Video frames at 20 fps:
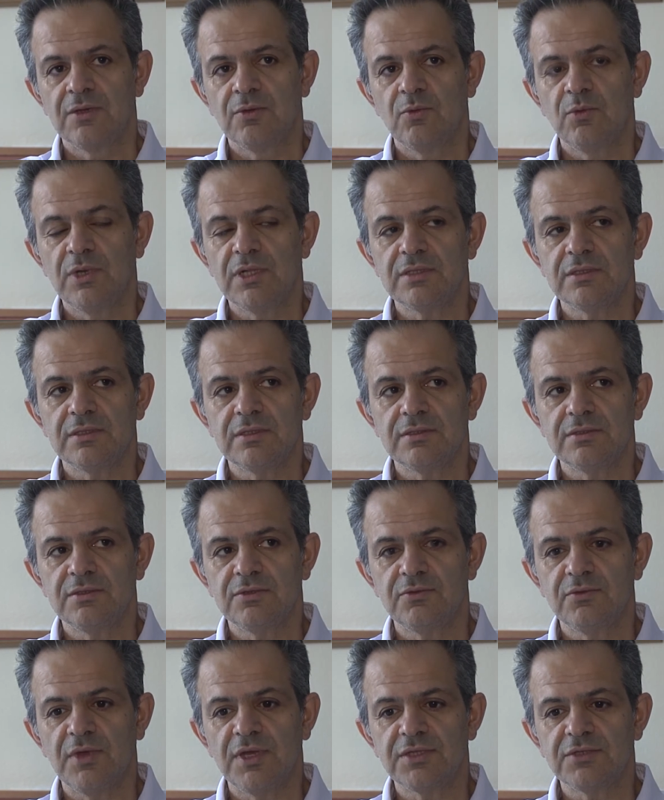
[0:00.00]
Well,
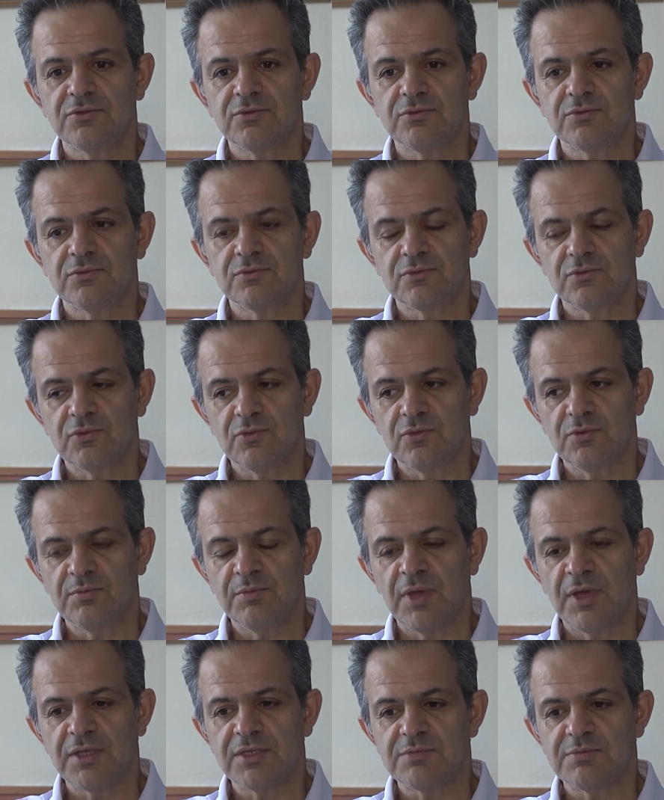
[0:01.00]
the right rule
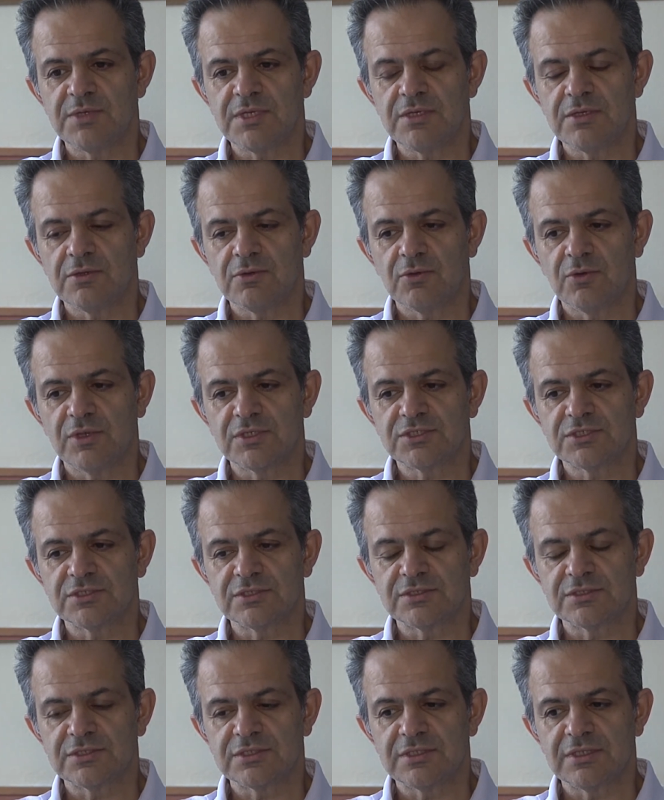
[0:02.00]
might be
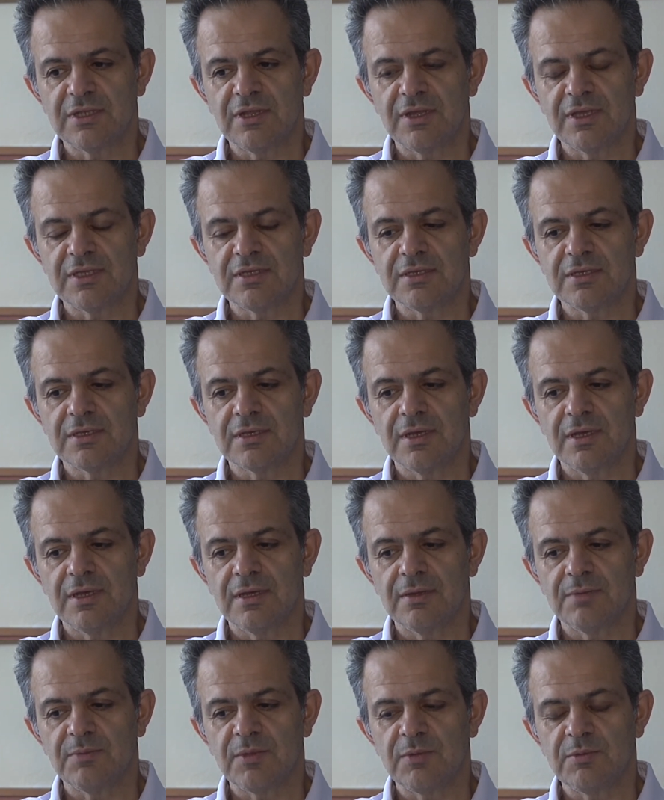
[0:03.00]
questions like,
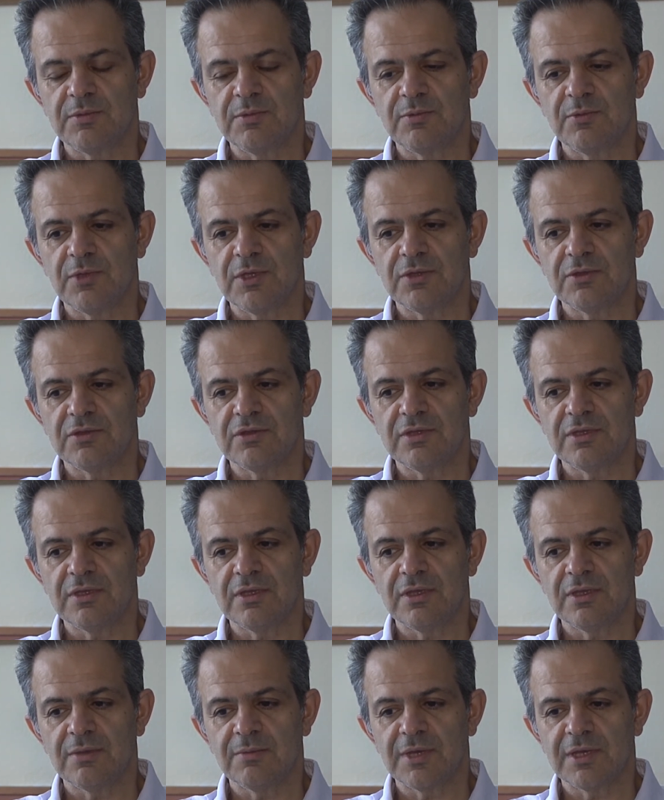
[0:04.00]
we are
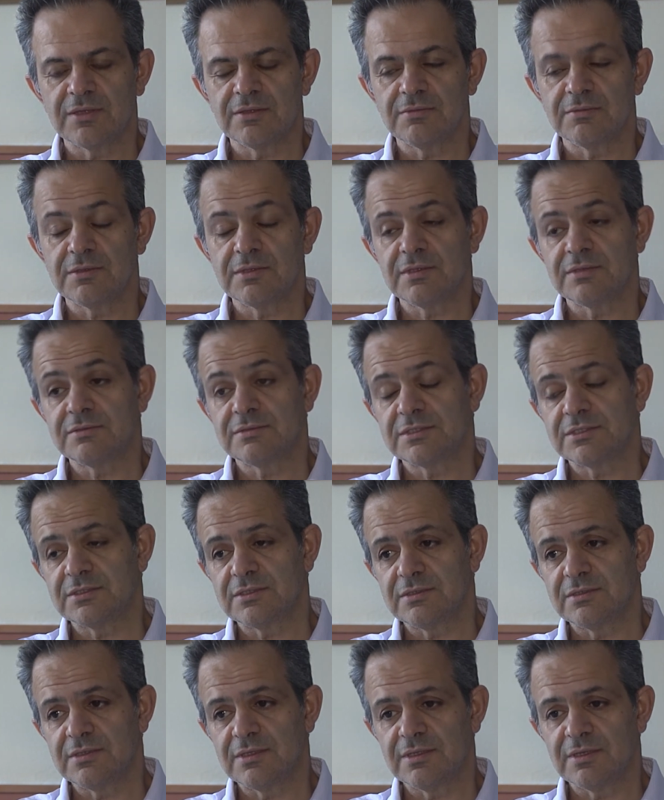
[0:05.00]
thinking about,
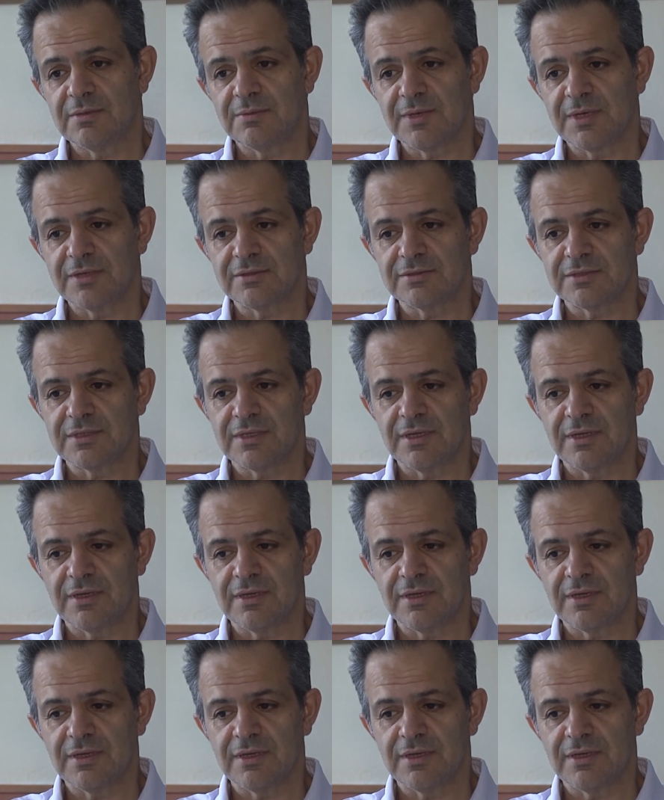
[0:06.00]
let's think about